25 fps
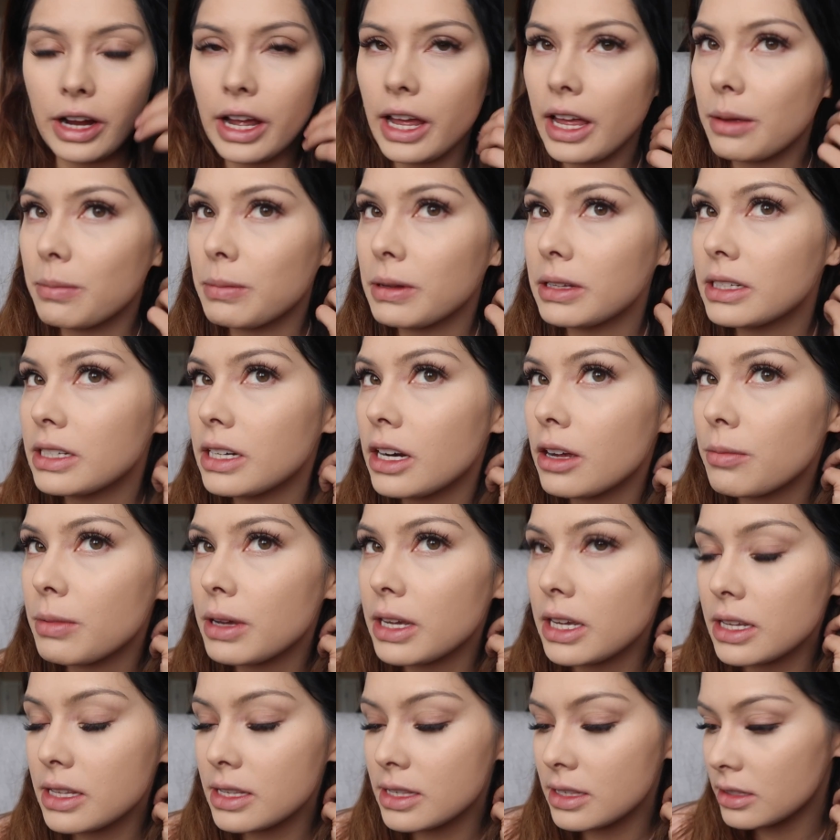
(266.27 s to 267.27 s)
right, I blended out my
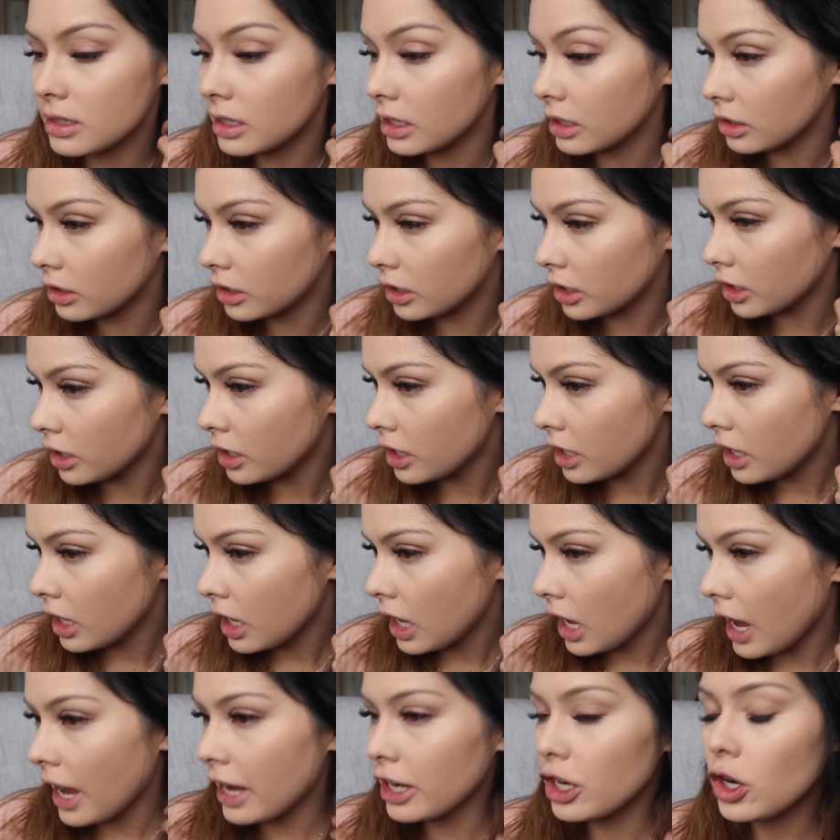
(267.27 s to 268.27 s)
concealer.
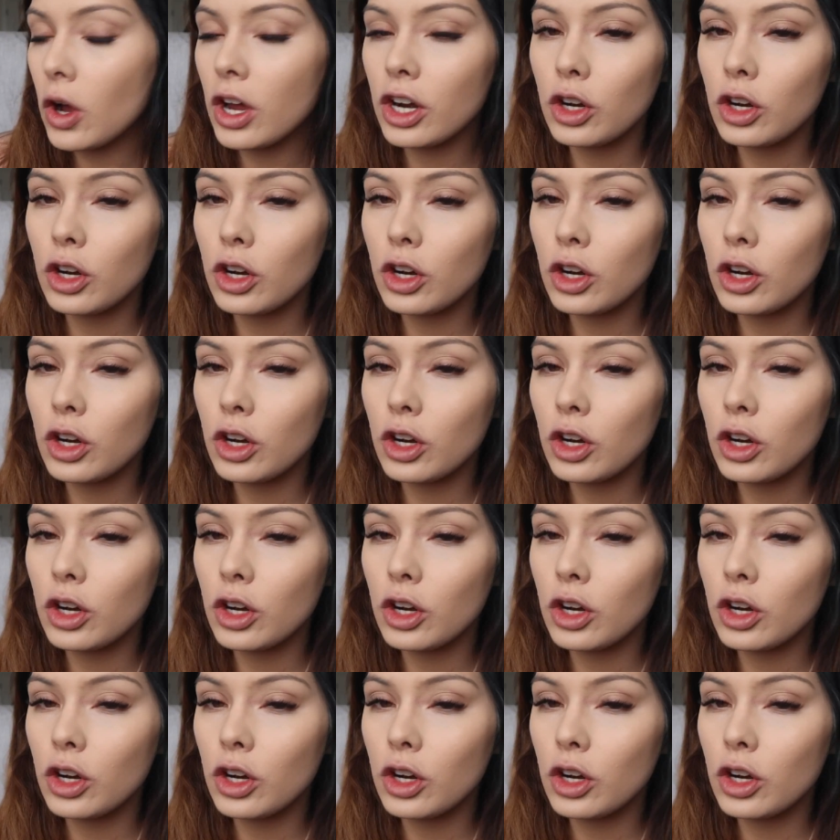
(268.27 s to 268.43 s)
I know